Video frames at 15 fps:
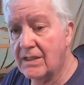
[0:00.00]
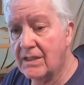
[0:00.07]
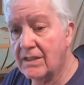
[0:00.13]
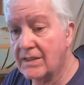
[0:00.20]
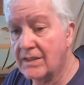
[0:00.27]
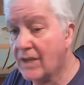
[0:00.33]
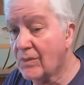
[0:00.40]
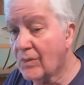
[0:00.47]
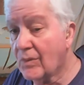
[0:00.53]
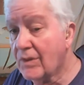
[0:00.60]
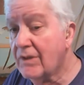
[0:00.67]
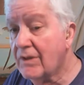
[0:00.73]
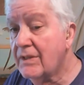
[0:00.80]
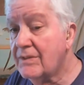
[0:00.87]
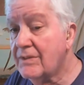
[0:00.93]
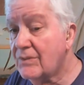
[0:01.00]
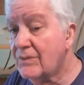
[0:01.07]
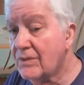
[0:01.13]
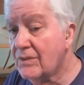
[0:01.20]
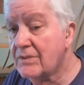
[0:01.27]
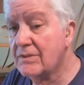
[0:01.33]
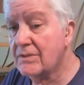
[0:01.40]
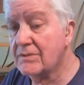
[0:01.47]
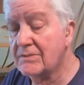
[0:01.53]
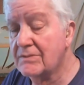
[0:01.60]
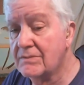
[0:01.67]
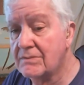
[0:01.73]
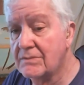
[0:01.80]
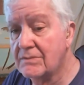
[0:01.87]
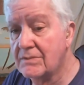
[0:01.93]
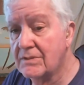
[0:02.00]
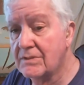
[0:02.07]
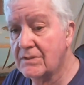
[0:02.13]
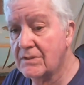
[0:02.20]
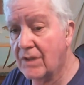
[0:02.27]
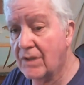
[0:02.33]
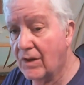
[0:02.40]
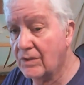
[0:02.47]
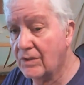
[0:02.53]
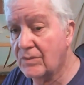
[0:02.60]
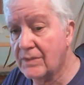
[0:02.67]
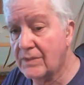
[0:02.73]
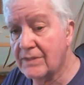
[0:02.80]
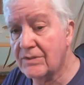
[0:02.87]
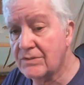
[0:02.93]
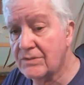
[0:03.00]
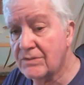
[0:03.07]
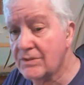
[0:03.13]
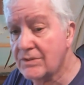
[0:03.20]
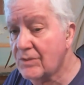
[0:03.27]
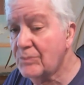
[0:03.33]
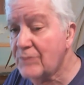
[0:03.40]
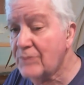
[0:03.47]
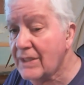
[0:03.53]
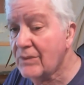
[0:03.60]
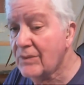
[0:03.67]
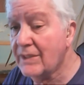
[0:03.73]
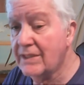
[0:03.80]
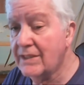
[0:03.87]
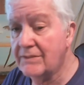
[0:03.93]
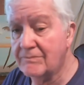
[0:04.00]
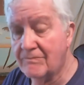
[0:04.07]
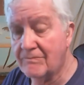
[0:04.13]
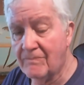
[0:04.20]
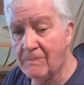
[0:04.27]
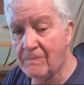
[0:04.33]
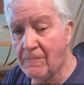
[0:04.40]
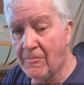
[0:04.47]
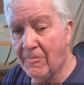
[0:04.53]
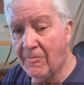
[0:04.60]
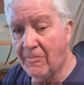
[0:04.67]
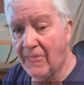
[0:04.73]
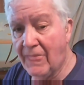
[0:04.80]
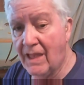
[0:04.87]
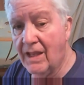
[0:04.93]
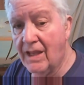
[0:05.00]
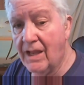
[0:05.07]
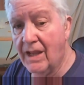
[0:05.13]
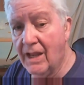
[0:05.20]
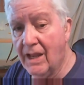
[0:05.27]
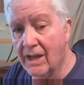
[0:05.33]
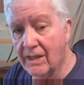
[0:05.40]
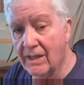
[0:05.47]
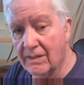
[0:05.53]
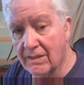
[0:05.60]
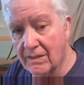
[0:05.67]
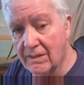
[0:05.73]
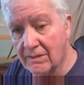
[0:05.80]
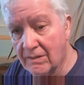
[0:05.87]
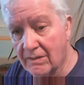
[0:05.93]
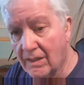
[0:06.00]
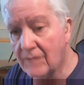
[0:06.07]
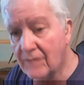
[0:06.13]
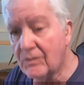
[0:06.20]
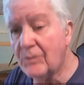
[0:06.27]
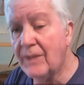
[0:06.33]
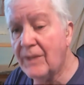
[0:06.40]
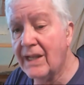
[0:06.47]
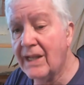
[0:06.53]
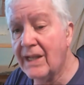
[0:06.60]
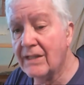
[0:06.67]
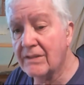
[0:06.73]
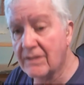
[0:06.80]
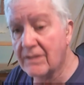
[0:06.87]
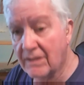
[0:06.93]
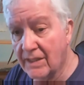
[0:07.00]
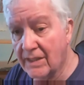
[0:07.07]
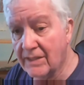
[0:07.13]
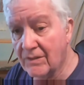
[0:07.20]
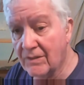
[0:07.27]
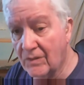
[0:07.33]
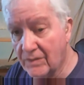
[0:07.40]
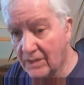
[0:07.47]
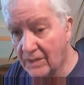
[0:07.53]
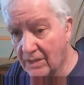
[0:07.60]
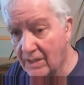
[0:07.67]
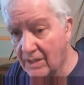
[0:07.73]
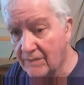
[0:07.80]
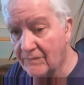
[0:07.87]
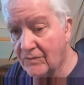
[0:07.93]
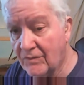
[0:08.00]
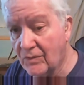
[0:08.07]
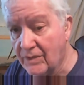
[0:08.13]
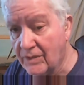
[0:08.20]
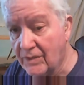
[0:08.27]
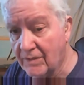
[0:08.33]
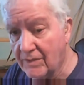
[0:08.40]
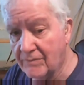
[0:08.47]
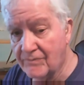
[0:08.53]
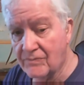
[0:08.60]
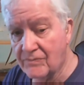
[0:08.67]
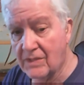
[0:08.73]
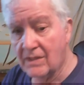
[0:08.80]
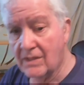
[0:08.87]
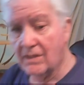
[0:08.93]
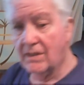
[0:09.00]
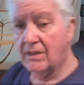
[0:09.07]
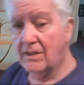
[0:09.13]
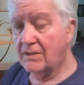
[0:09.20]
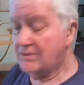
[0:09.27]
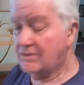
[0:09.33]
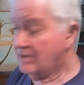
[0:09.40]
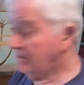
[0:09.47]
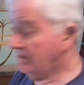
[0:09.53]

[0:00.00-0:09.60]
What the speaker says: Not a worry no more. All you want to do is look billowy. And God will paint the light on the cloud for you. So